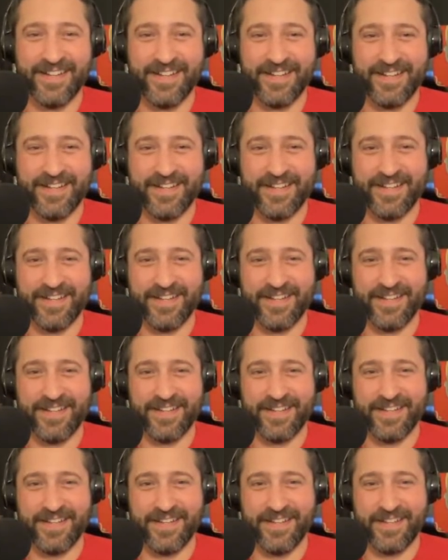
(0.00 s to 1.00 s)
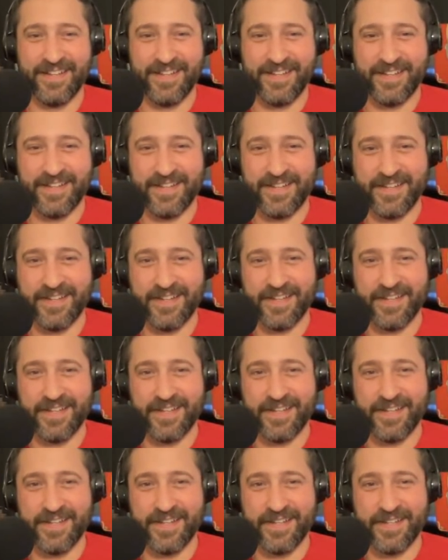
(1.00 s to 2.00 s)

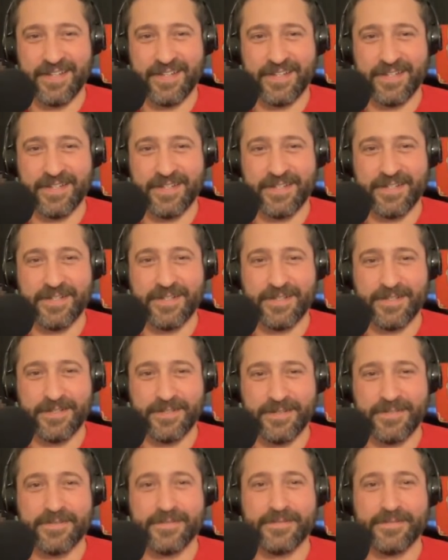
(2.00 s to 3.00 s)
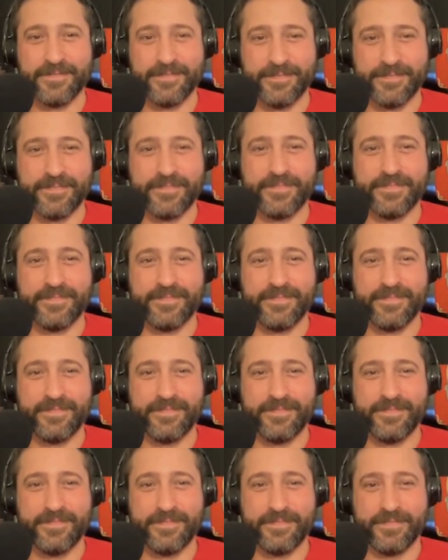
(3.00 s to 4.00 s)

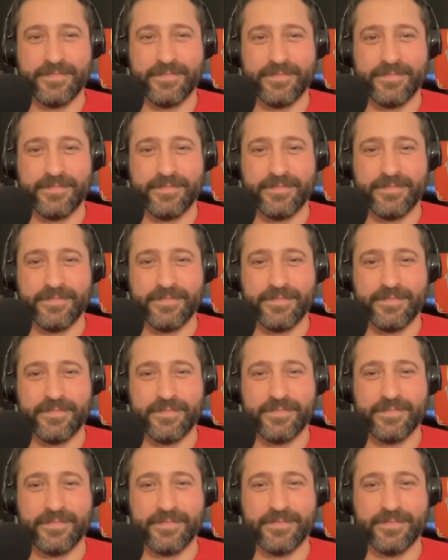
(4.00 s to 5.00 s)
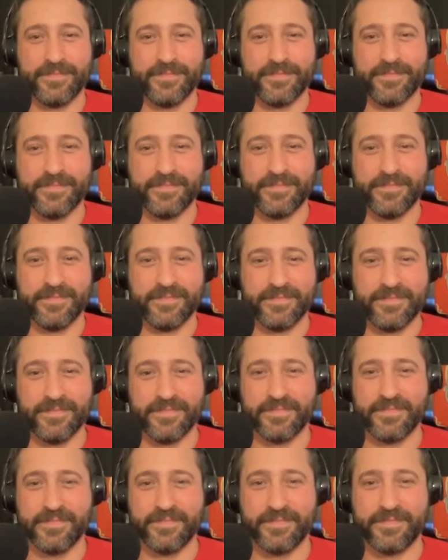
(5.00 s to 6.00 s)

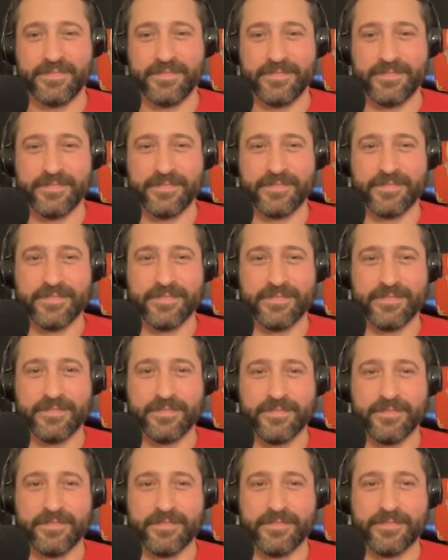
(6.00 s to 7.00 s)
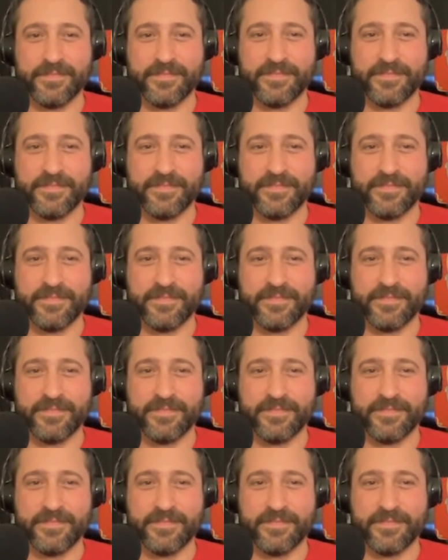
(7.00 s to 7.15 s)
[no speech]